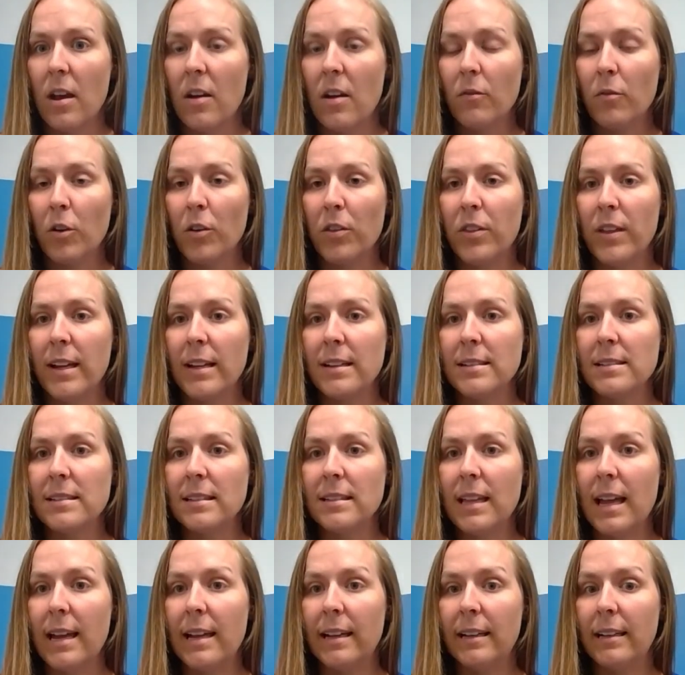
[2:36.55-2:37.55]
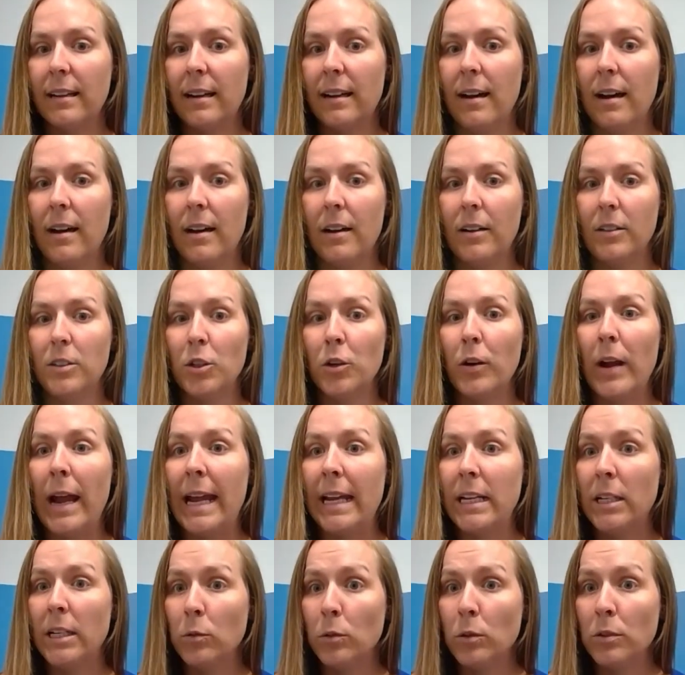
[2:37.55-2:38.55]
for things like your
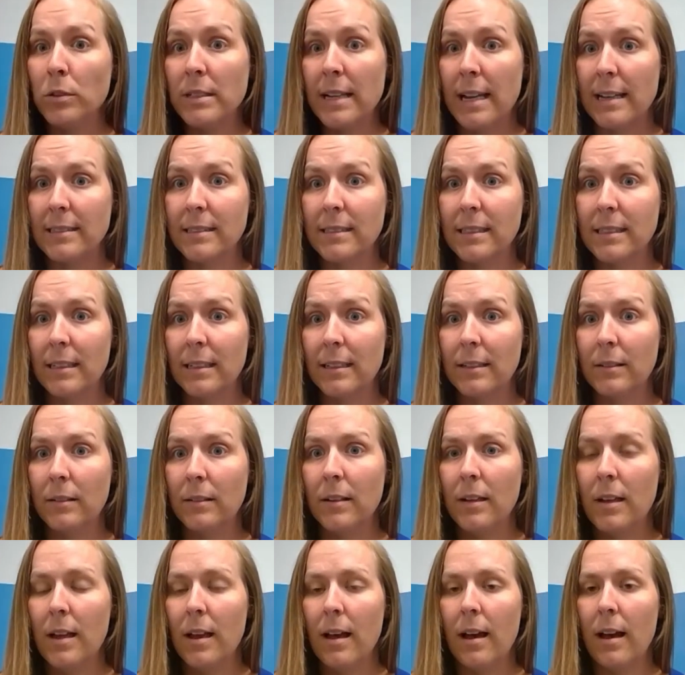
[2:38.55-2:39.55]
annual testing